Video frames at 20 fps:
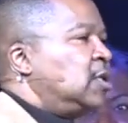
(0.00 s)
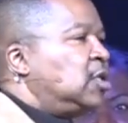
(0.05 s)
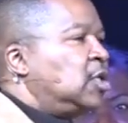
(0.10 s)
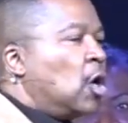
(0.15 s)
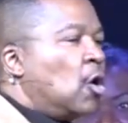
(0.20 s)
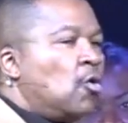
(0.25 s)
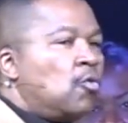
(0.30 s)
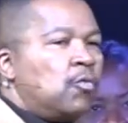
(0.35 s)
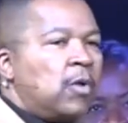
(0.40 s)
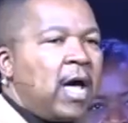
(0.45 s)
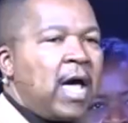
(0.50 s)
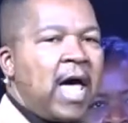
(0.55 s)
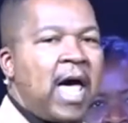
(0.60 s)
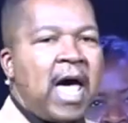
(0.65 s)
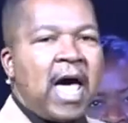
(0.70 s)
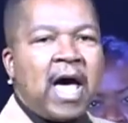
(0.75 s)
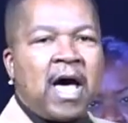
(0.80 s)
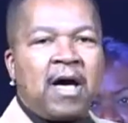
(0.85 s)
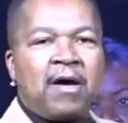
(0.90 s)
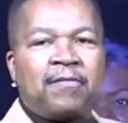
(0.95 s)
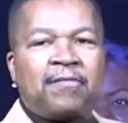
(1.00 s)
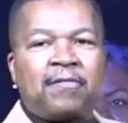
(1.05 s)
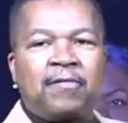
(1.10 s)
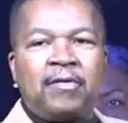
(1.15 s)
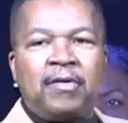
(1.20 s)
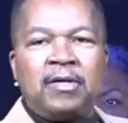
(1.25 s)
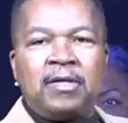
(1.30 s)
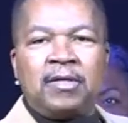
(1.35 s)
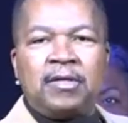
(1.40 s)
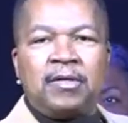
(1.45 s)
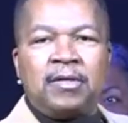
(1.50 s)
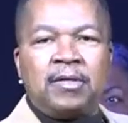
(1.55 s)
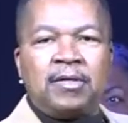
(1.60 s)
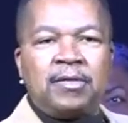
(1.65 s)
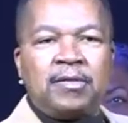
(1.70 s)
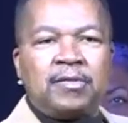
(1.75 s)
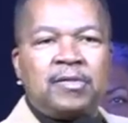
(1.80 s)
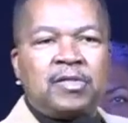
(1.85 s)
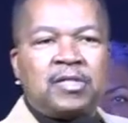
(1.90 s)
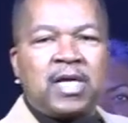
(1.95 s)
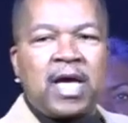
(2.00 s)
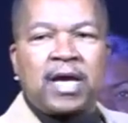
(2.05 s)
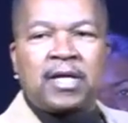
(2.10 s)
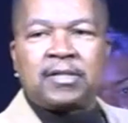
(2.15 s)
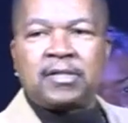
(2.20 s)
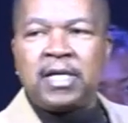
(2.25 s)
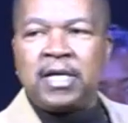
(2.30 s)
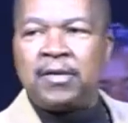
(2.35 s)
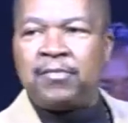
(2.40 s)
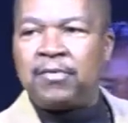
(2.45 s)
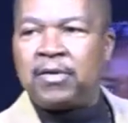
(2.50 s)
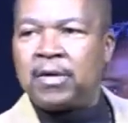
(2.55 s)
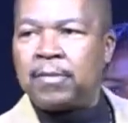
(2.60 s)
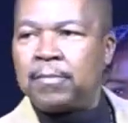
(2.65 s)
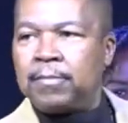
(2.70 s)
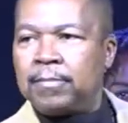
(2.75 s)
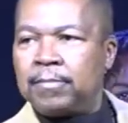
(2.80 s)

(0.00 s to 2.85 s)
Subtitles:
don't have sex in them.